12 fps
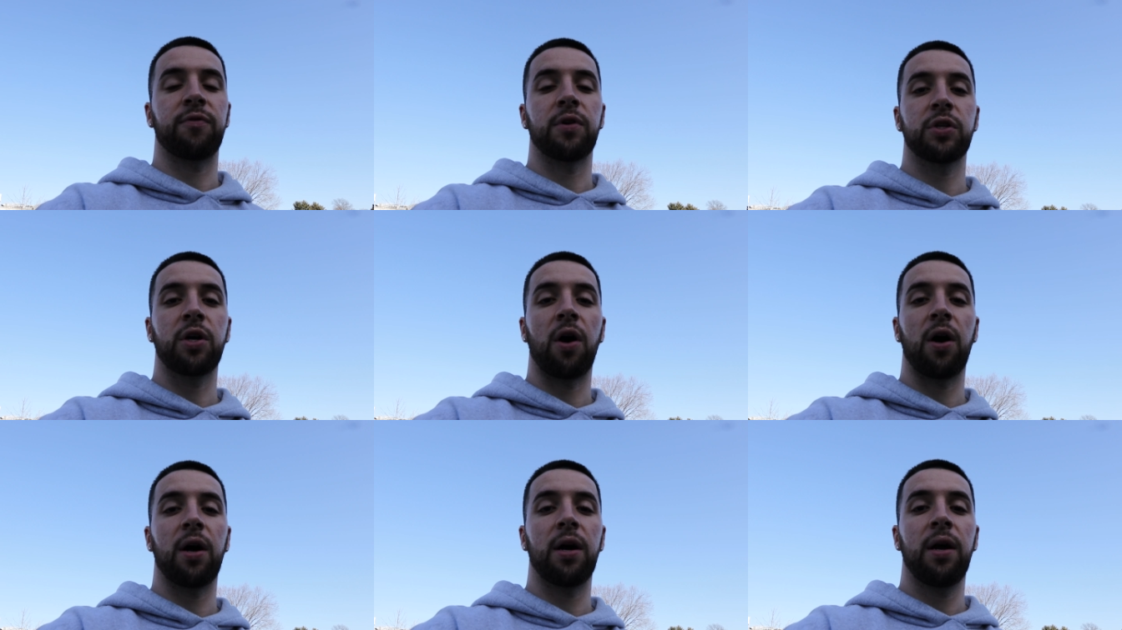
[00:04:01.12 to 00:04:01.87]
first
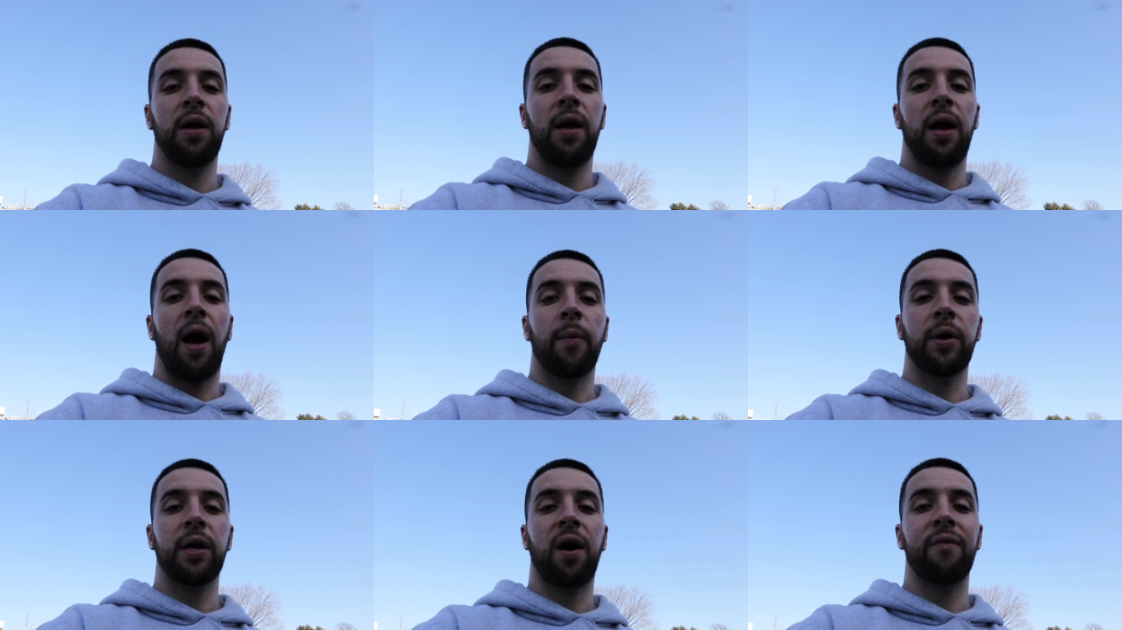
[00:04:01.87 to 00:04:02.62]
car. I'm
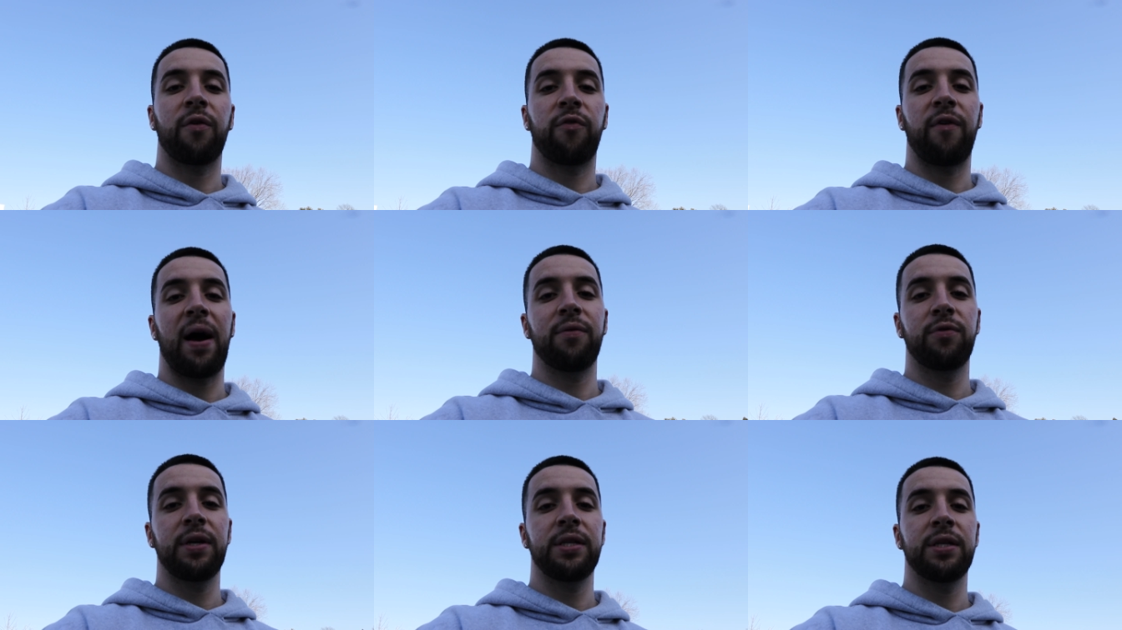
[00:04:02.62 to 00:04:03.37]
gonna cover
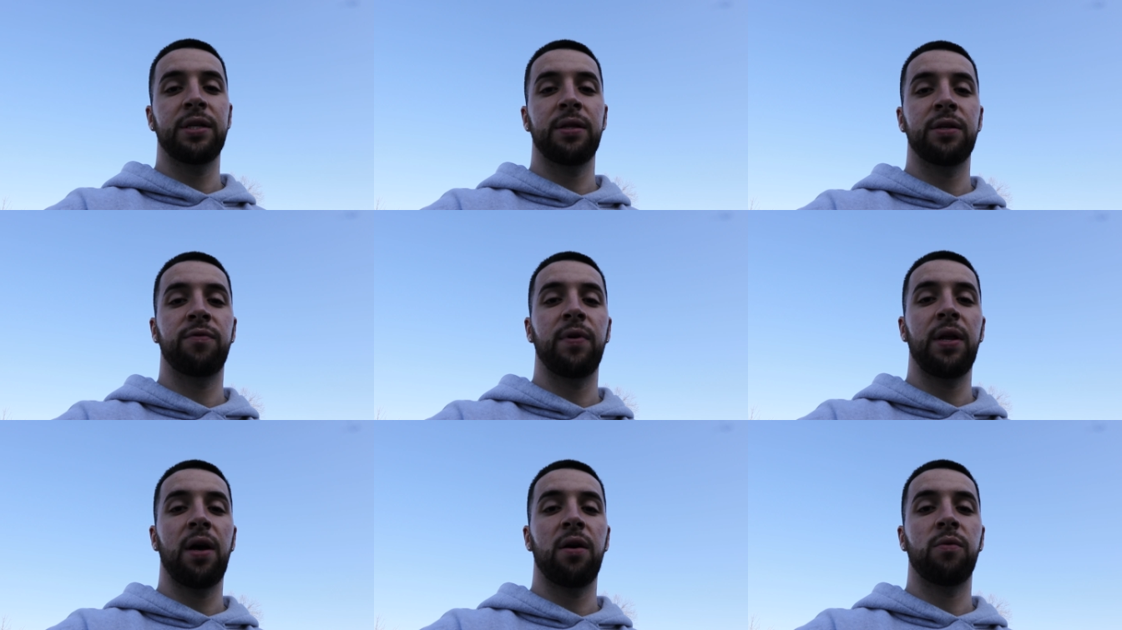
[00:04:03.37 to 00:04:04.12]
five reasons in this
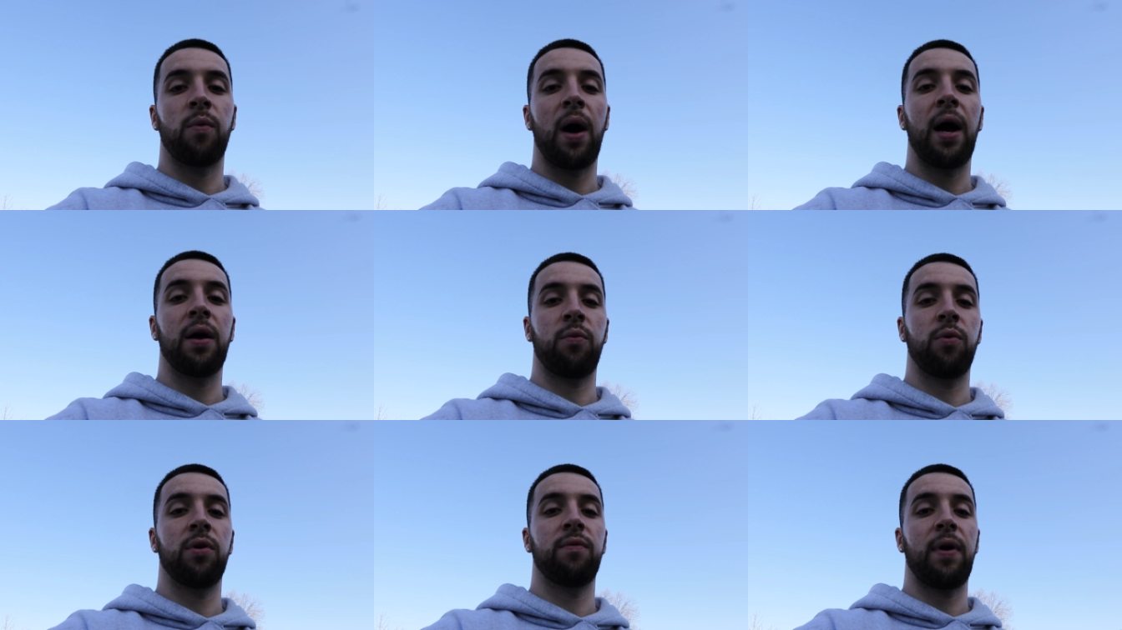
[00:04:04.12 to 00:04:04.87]
video why I
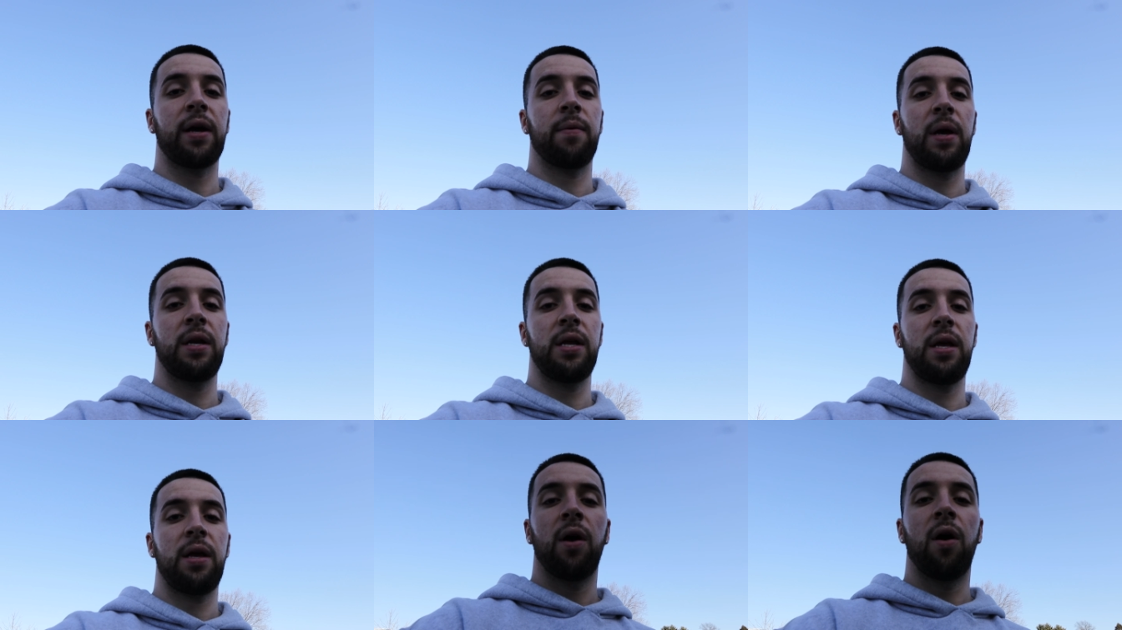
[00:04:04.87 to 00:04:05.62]
would recommend it.